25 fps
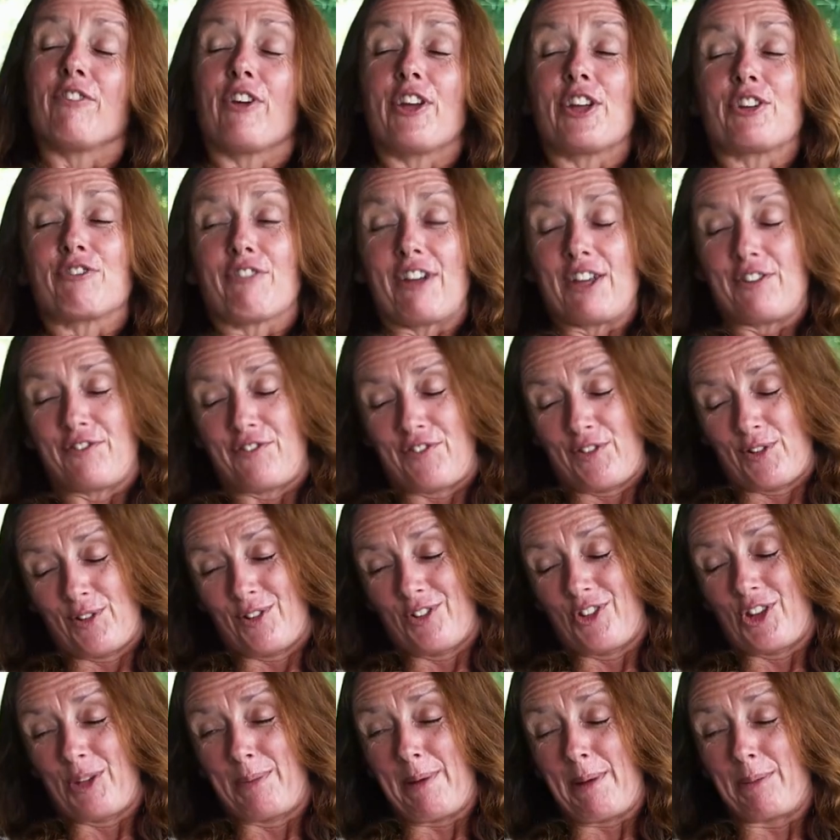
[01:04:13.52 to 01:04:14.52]
I'm very
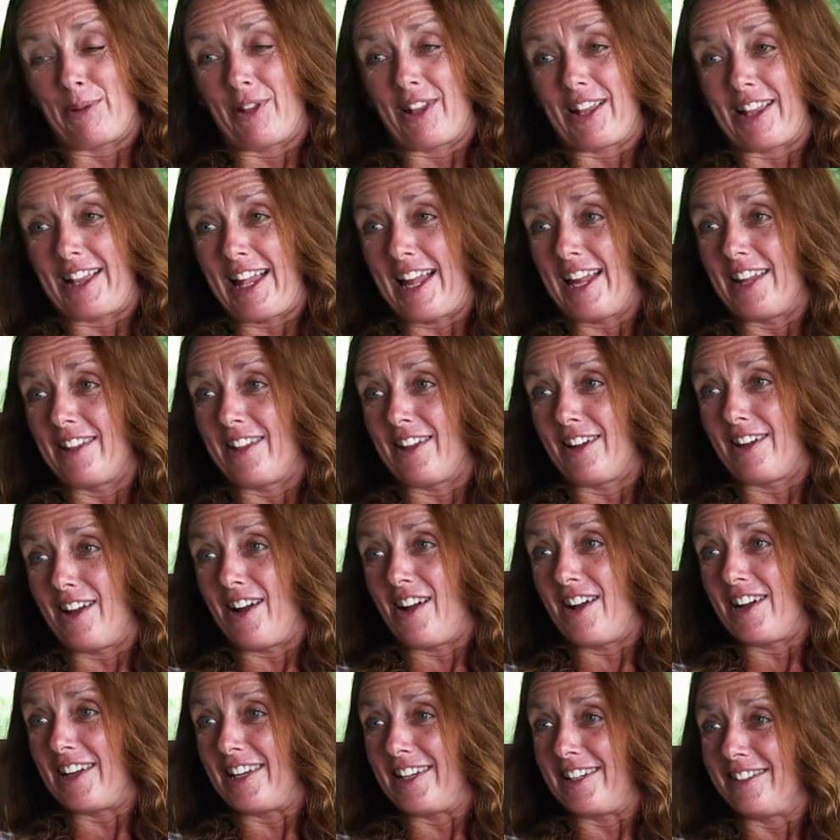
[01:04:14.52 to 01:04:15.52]
grateful to be able to say that
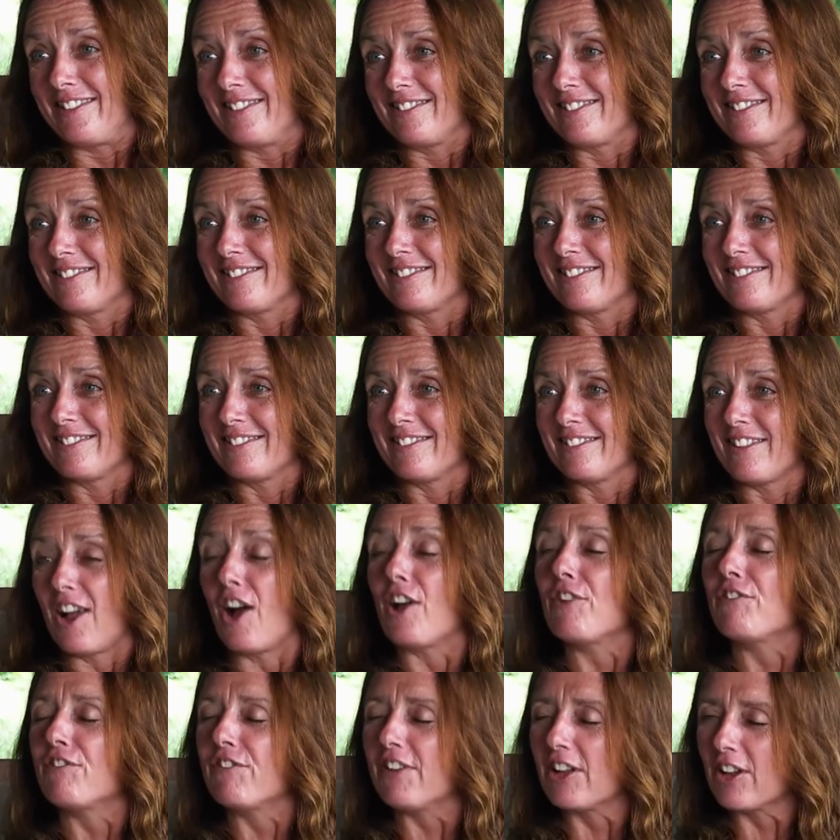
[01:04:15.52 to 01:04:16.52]
I
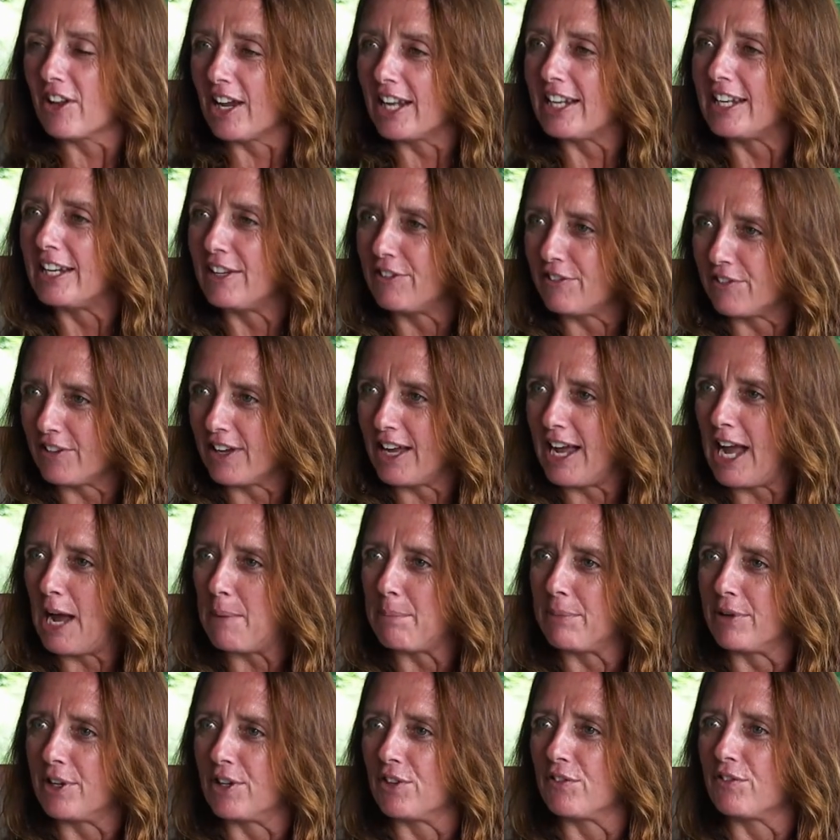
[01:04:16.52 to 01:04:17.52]
feel I live a
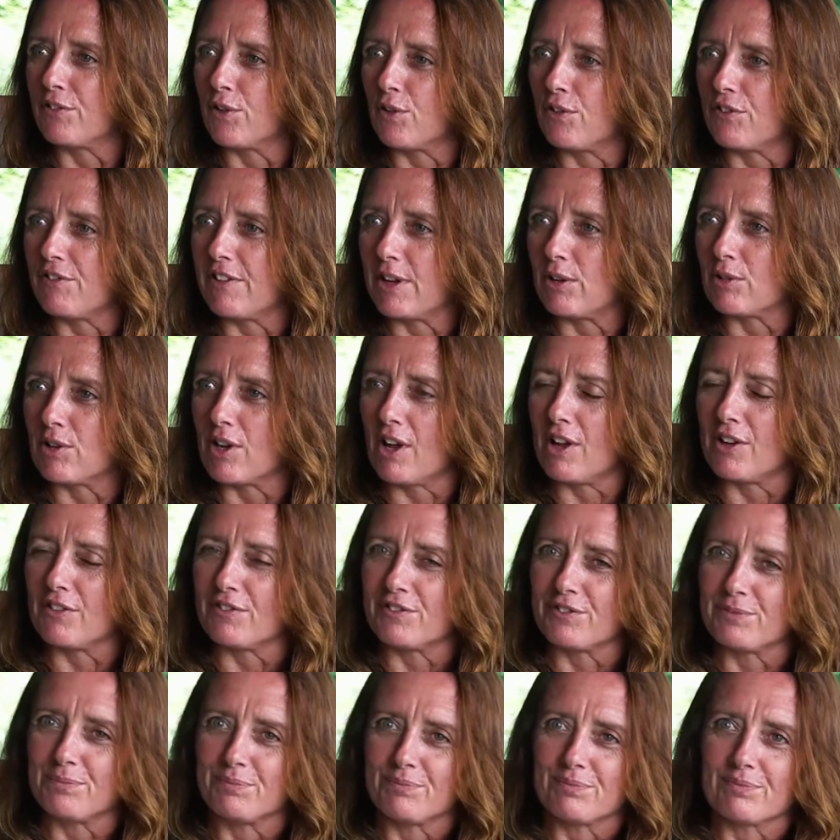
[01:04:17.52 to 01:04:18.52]
happy and fulfilled
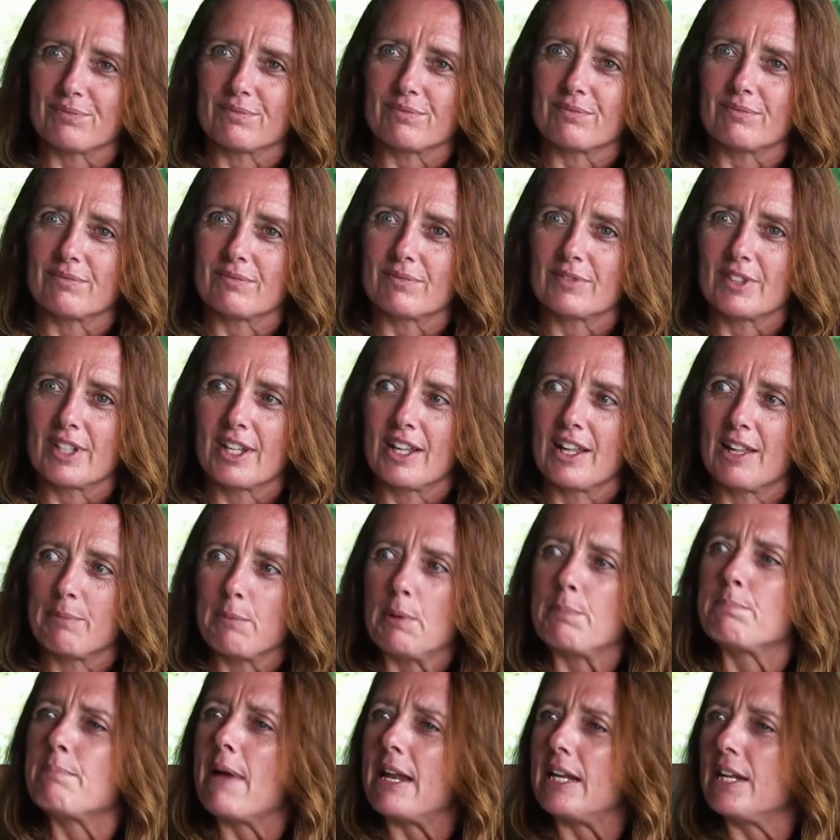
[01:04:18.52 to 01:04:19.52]
life.
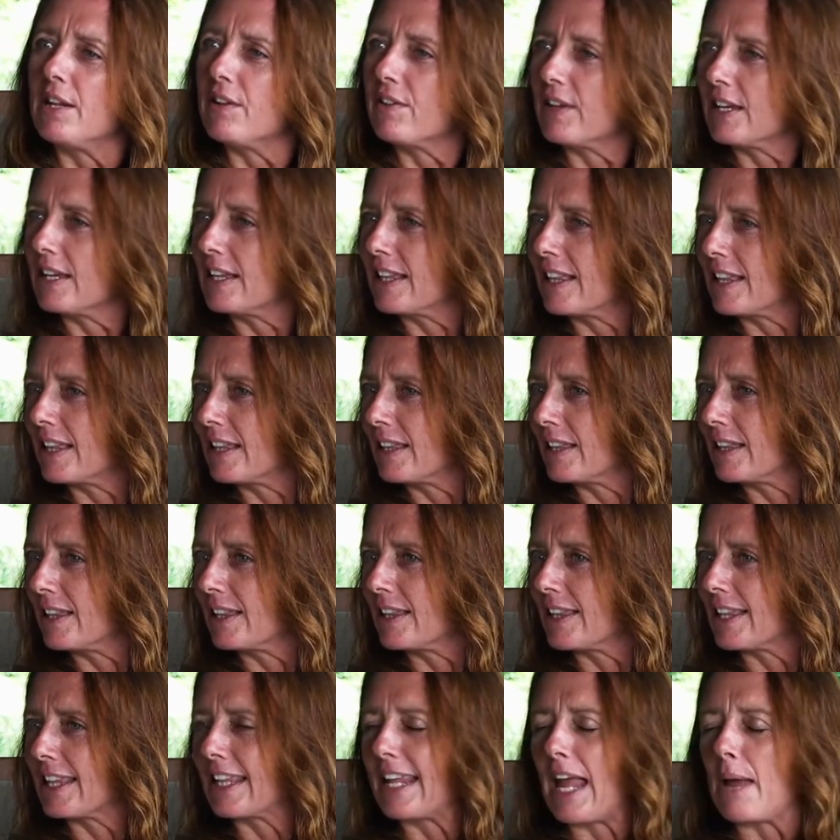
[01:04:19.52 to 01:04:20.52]
There are many things
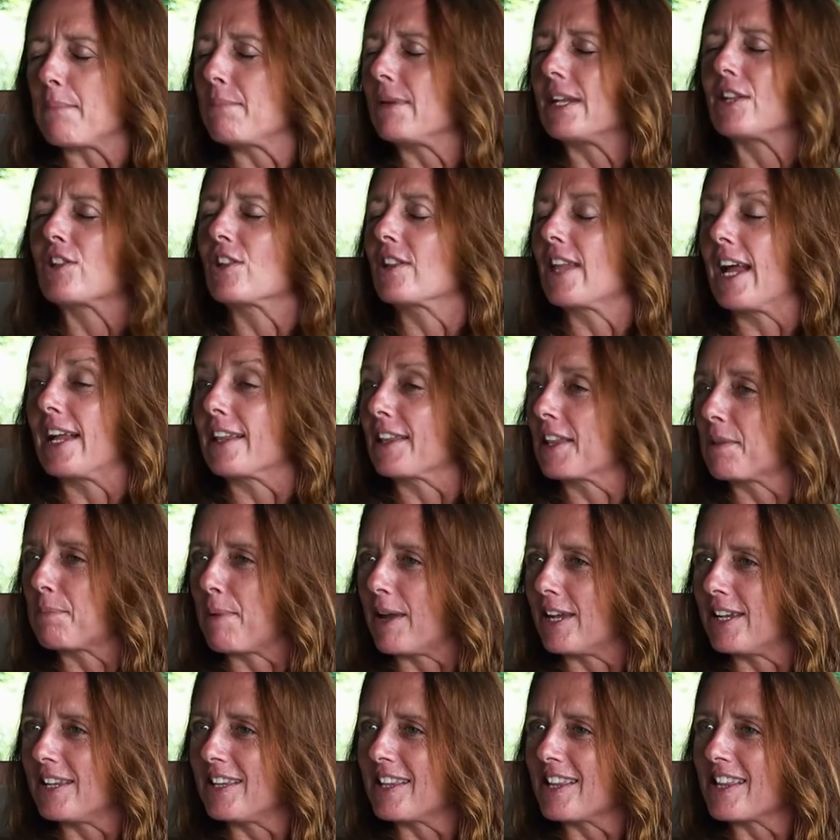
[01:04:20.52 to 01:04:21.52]
to get me to that
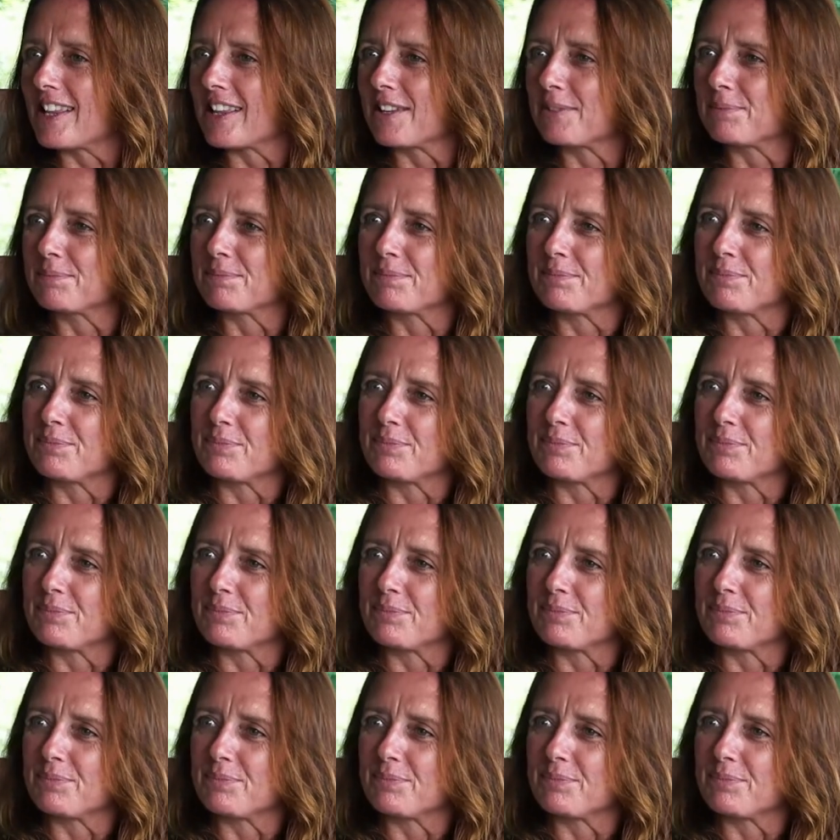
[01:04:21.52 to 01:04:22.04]
space.